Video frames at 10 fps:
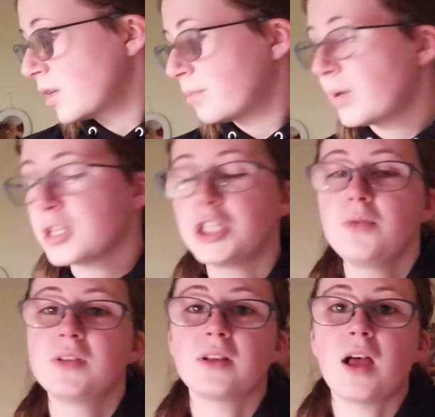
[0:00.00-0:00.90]
But she
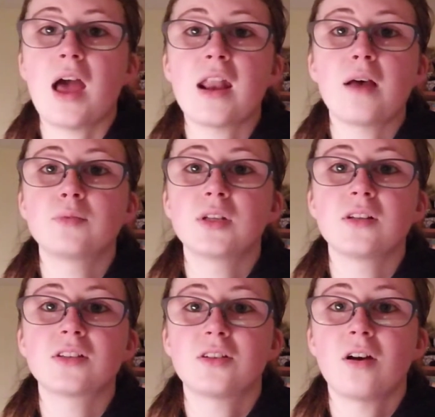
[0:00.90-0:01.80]
was an
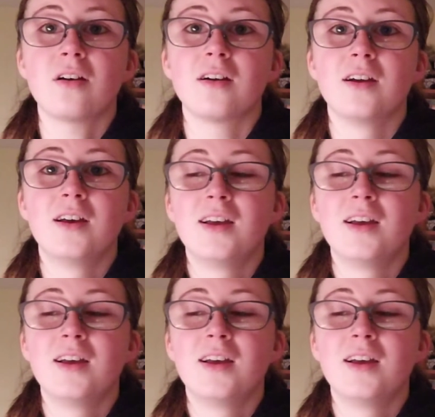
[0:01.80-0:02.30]
absolute star.